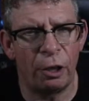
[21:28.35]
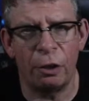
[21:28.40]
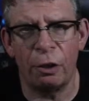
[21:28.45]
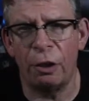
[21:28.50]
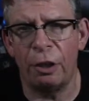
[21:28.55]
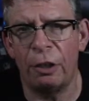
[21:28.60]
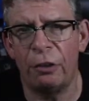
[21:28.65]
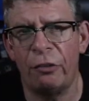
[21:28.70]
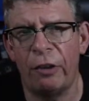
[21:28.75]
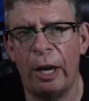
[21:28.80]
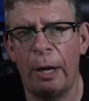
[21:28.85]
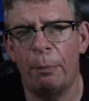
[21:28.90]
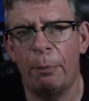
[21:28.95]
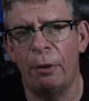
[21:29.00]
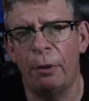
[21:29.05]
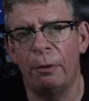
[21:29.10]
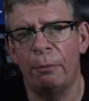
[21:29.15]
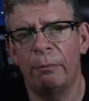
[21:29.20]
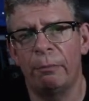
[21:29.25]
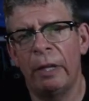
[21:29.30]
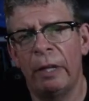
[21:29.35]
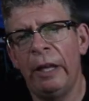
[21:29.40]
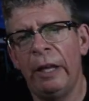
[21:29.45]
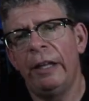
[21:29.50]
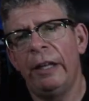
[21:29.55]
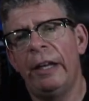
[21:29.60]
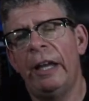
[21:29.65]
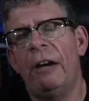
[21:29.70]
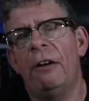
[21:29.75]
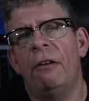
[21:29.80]
good example.
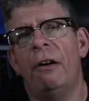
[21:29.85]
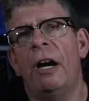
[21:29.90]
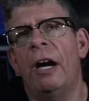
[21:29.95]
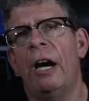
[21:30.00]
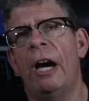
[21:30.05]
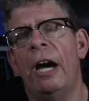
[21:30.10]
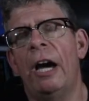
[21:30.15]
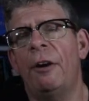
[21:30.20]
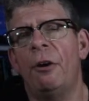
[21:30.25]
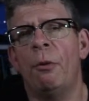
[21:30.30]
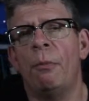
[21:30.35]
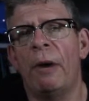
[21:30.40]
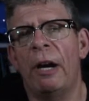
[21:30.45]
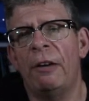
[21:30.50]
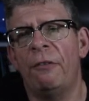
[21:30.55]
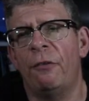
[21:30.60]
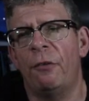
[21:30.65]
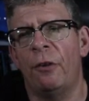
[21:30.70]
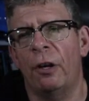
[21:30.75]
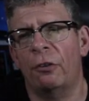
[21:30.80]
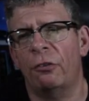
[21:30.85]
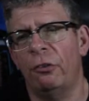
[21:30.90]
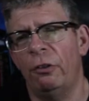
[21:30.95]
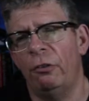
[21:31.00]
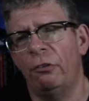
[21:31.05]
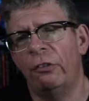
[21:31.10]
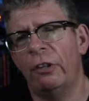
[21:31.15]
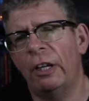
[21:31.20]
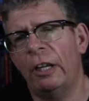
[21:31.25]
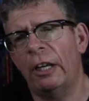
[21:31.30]
Now, I don't mind Fox
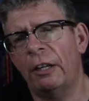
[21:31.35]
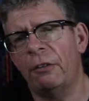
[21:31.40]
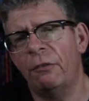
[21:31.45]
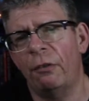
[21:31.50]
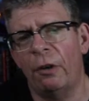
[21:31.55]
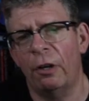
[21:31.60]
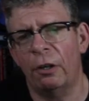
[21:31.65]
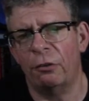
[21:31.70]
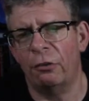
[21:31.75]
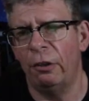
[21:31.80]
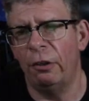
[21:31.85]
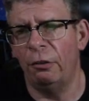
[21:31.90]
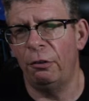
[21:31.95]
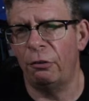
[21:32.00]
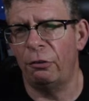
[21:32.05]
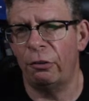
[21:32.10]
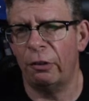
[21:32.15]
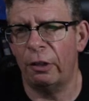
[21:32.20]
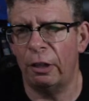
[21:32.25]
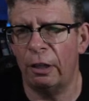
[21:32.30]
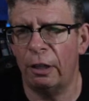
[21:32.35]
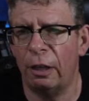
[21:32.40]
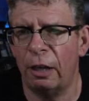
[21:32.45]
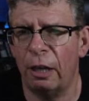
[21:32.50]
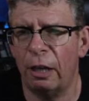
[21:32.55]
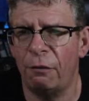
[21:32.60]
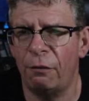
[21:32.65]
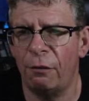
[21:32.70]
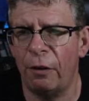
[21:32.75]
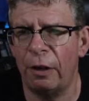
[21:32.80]
News. I like Fox News.
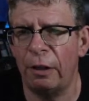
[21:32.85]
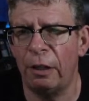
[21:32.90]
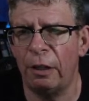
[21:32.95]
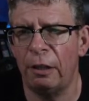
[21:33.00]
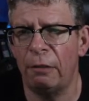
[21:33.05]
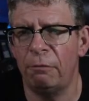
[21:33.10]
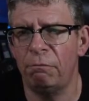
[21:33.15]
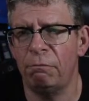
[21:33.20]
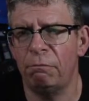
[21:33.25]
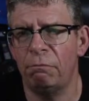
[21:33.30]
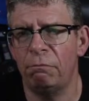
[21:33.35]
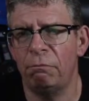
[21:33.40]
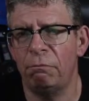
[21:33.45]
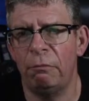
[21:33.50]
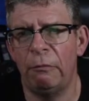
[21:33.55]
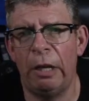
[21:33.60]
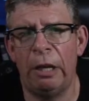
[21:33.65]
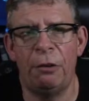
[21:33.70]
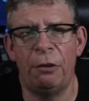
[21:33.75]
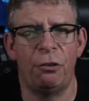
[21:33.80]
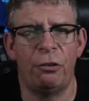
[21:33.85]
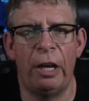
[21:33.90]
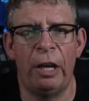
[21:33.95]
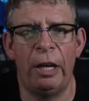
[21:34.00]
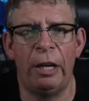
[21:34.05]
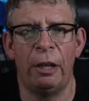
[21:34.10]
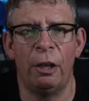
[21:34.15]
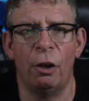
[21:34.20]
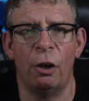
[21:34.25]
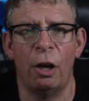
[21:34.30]
I find it
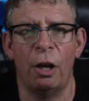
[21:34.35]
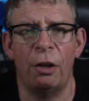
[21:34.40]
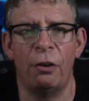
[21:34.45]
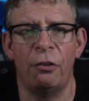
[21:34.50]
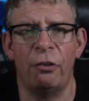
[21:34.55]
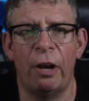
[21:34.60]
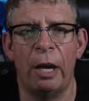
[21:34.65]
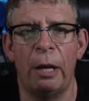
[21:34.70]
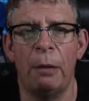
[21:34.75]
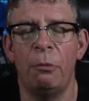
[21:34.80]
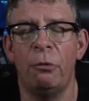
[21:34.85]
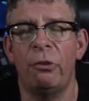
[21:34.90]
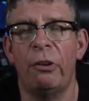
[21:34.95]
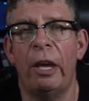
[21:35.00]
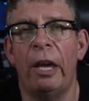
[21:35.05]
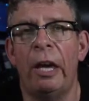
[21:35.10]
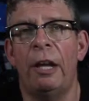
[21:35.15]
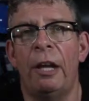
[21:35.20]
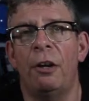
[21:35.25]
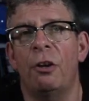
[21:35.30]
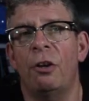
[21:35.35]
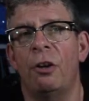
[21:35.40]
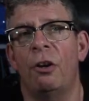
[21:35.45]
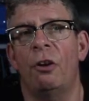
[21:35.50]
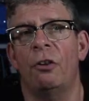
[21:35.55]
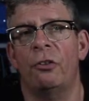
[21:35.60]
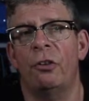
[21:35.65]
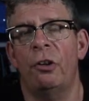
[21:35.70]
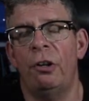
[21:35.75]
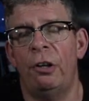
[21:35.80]
entertaining a lot of times and a good
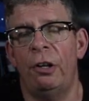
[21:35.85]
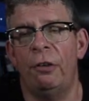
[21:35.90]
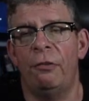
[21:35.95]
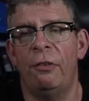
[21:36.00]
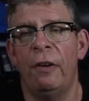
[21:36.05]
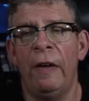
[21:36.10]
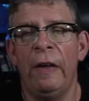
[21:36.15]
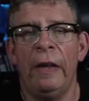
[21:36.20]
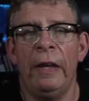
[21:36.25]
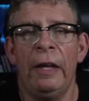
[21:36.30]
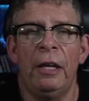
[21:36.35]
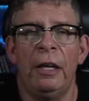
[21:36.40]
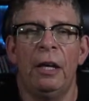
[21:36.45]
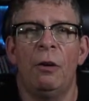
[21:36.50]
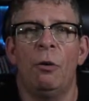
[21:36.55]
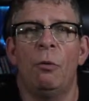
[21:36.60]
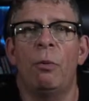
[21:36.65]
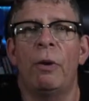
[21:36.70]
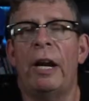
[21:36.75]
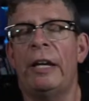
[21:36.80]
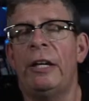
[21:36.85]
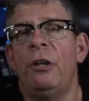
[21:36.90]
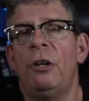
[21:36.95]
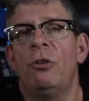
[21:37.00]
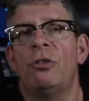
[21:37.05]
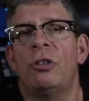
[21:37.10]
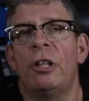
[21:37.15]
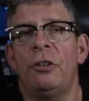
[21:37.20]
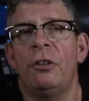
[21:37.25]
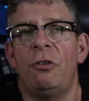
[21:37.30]
alternative. What I
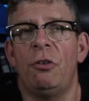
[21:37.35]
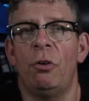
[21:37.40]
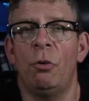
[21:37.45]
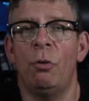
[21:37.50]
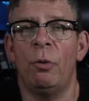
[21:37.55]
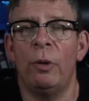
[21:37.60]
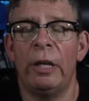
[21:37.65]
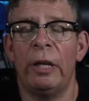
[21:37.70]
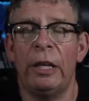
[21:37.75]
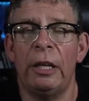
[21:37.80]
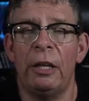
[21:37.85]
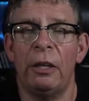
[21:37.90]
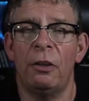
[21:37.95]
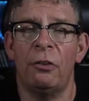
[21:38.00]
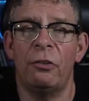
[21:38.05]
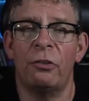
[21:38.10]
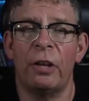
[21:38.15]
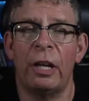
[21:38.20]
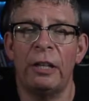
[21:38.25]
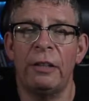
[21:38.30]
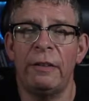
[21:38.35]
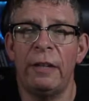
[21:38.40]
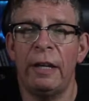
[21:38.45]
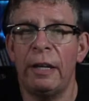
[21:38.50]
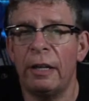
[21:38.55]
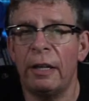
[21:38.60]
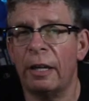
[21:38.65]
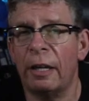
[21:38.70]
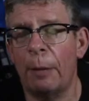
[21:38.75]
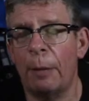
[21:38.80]
usually do is I
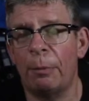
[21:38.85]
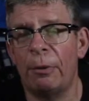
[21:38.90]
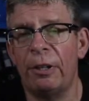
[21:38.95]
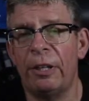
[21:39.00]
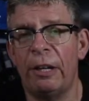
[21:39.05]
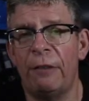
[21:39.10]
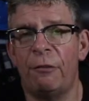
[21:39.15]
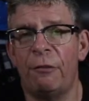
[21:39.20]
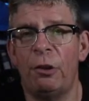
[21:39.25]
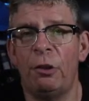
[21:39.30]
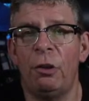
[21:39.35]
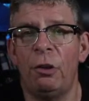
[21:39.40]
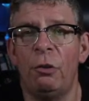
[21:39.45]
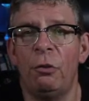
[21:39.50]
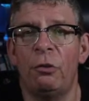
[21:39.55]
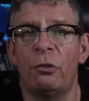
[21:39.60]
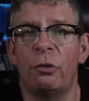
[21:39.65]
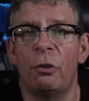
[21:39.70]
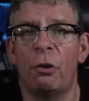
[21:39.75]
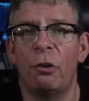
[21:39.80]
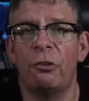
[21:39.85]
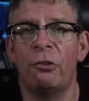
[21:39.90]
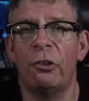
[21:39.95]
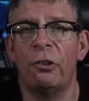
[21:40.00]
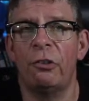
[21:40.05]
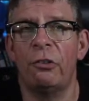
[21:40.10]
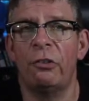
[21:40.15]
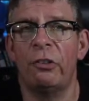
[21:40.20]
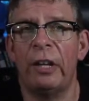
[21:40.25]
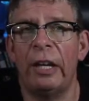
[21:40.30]
take a couple of different news
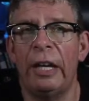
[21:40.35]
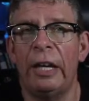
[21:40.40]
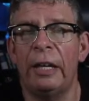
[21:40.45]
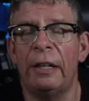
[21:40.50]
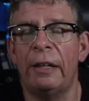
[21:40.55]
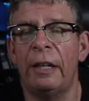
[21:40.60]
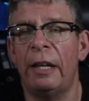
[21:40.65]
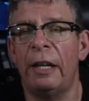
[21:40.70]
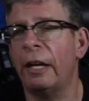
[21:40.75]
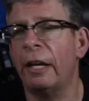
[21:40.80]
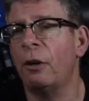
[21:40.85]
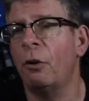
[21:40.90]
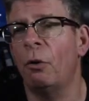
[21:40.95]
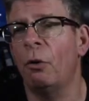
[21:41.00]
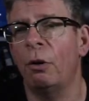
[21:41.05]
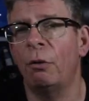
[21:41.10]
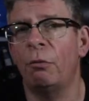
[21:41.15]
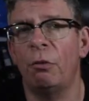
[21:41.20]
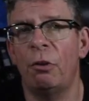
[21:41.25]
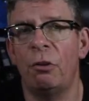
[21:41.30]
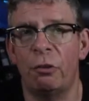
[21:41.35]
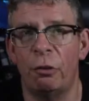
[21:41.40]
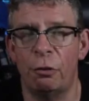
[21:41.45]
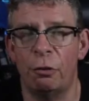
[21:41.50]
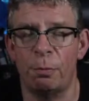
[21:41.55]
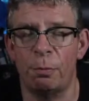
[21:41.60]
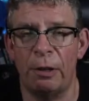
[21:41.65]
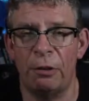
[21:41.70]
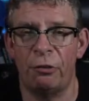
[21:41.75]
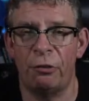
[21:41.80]
sources and then I go and
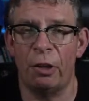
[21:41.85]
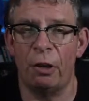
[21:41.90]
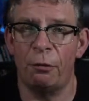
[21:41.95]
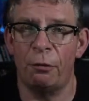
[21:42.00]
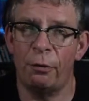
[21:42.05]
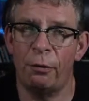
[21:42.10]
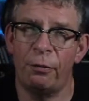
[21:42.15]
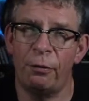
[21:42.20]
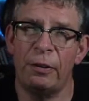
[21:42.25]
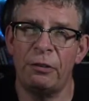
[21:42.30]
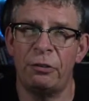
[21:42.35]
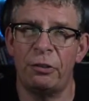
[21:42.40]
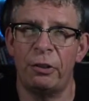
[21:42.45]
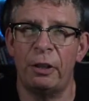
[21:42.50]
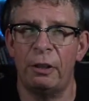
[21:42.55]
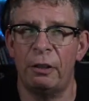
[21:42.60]
research myself if it's